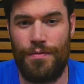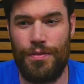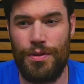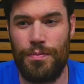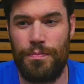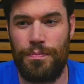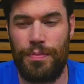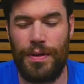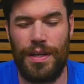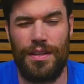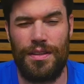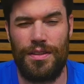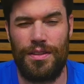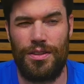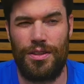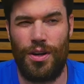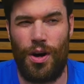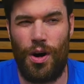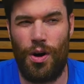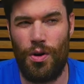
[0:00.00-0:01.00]
but
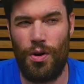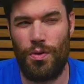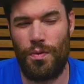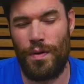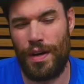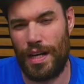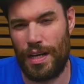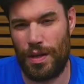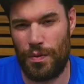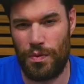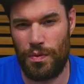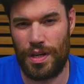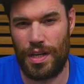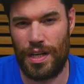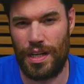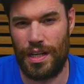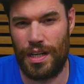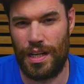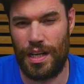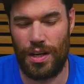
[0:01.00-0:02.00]
the Hulk
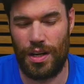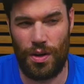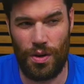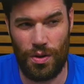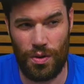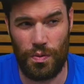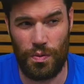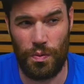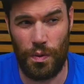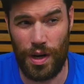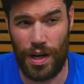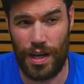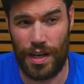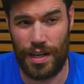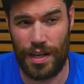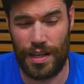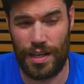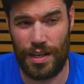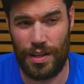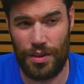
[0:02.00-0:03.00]
181 and Hulk
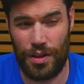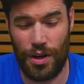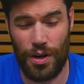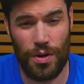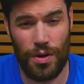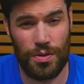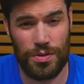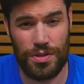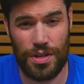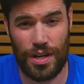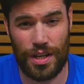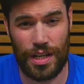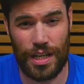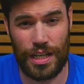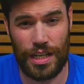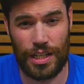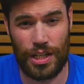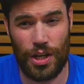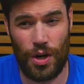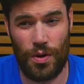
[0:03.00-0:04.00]
1, those are going
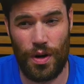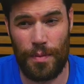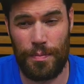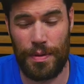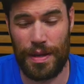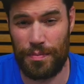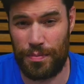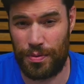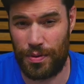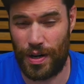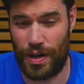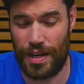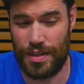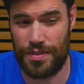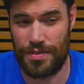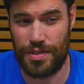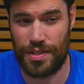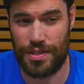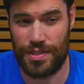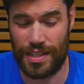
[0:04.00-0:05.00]
to go up in
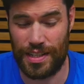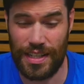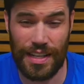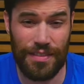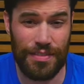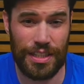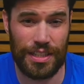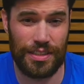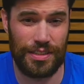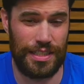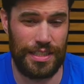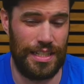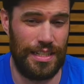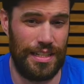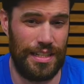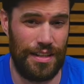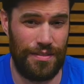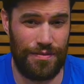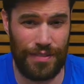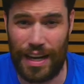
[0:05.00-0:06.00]
price significantly
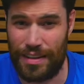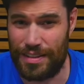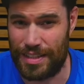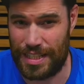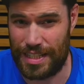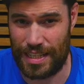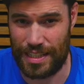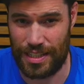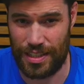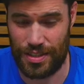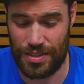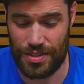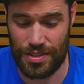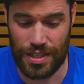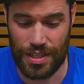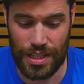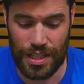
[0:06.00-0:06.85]
in 5 to 10 years.